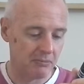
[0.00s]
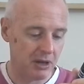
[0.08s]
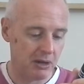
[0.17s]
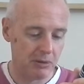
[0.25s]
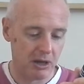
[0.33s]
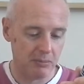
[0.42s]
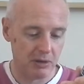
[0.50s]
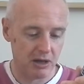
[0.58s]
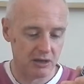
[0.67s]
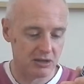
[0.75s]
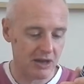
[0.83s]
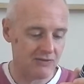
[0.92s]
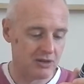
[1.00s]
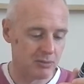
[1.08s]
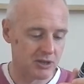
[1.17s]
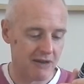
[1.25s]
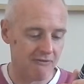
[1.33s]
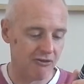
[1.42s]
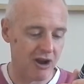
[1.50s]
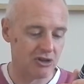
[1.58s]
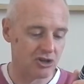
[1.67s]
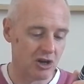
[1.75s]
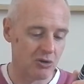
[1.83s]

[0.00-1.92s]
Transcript: blah, blah, blah, 70% French